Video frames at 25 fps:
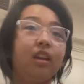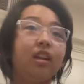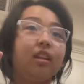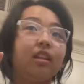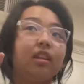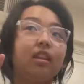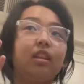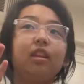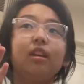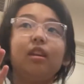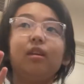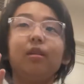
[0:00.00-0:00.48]

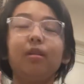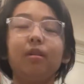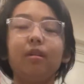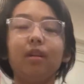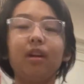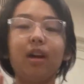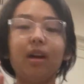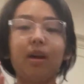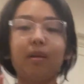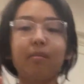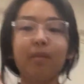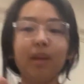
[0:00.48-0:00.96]
the
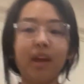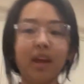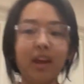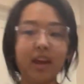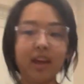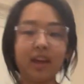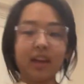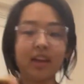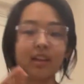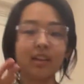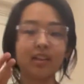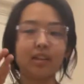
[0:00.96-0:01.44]

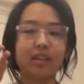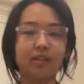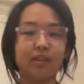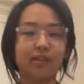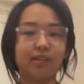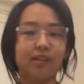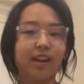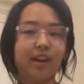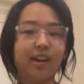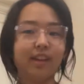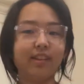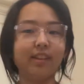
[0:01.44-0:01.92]
eggs, the
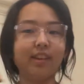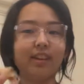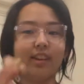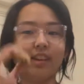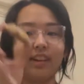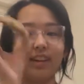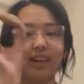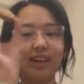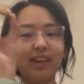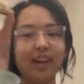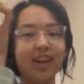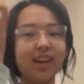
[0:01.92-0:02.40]
flour,
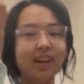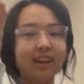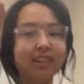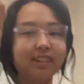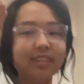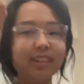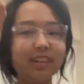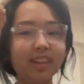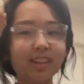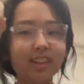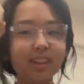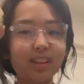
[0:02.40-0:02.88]
and now
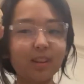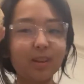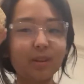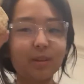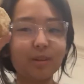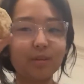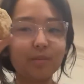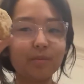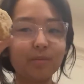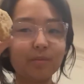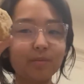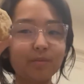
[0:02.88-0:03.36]

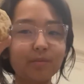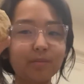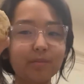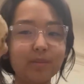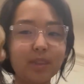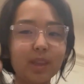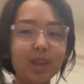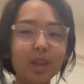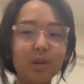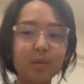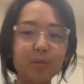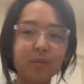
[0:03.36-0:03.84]
they're
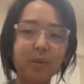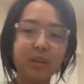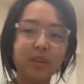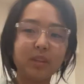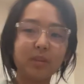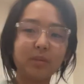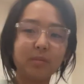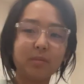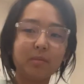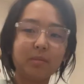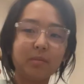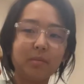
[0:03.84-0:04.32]
in
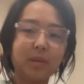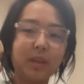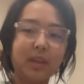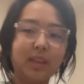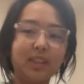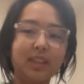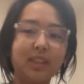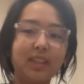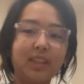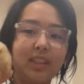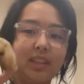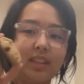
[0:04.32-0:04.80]
one
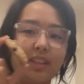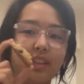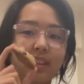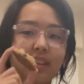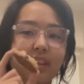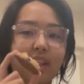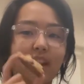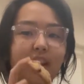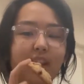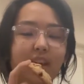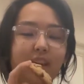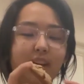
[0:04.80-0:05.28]
piece.
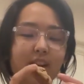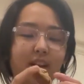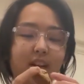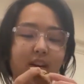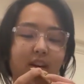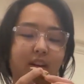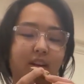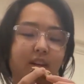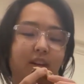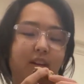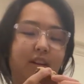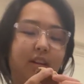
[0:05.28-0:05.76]
They
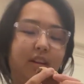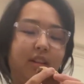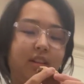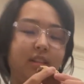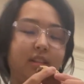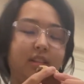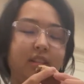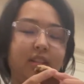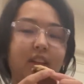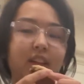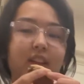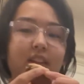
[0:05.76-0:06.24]
are
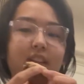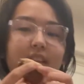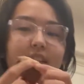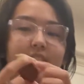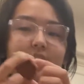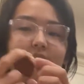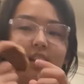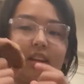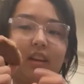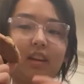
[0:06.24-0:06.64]
just the